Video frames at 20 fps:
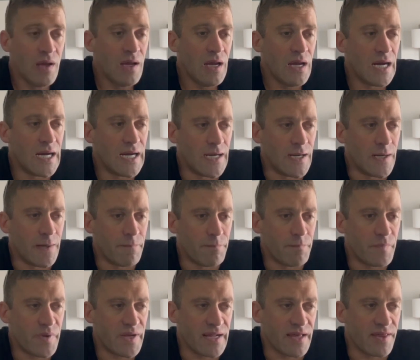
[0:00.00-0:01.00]

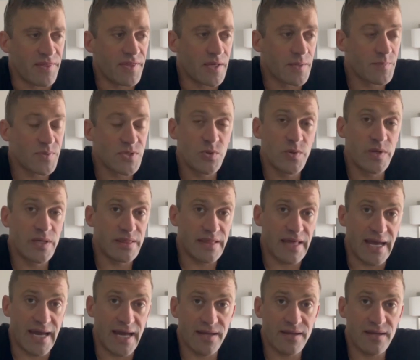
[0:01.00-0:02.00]
And I think between
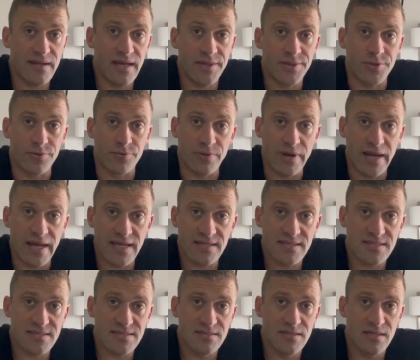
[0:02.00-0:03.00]
that and the
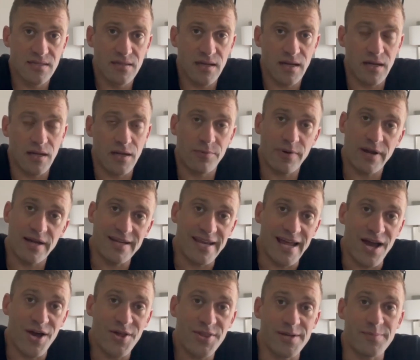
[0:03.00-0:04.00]
rest right
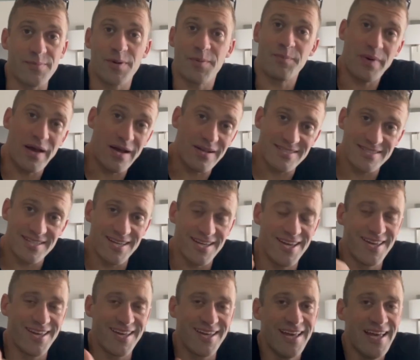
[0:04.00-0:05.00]
now that I'm about
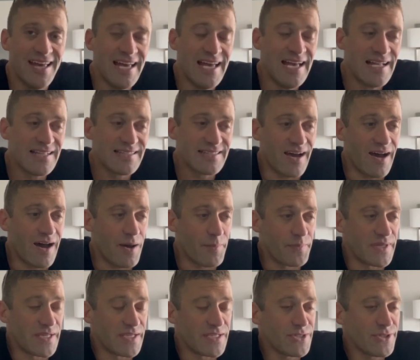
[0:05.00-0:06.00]
to
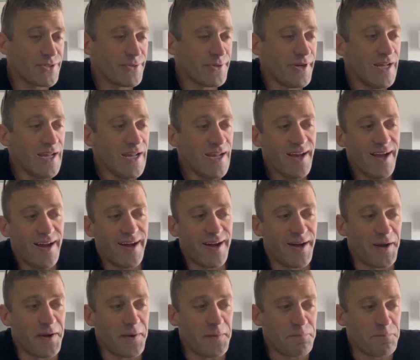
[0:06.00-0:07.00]
hop into,
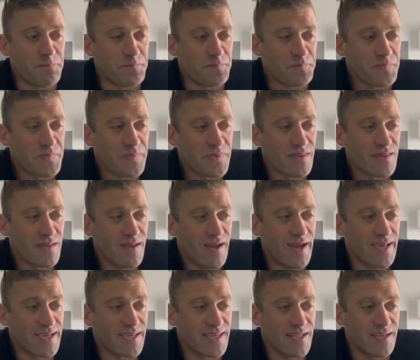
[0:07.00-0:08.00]

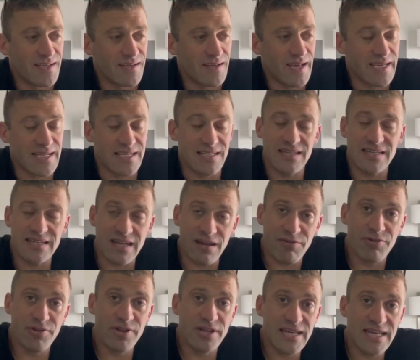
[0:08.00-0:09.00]
I can
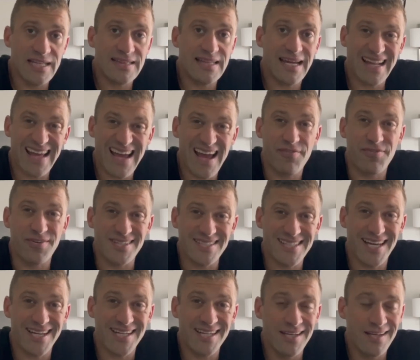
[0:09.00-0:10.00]
definitely get that half a
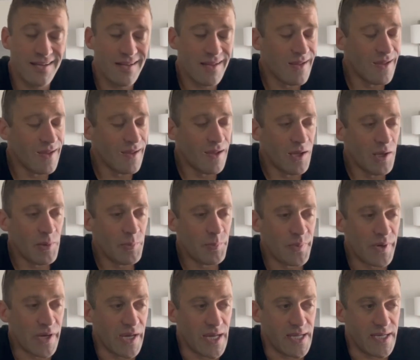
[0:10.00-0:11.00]
second,
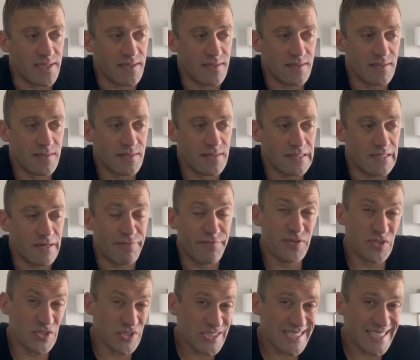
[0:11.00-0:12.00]
but a
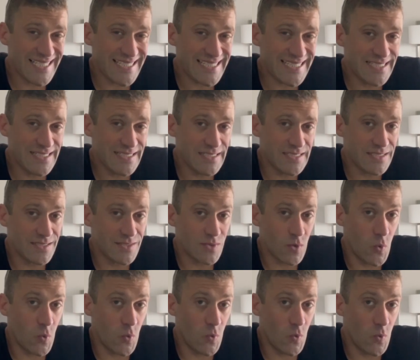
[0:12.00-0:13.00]
full second,
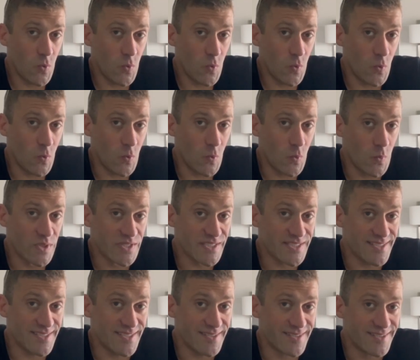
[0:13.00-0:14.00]
we'll see.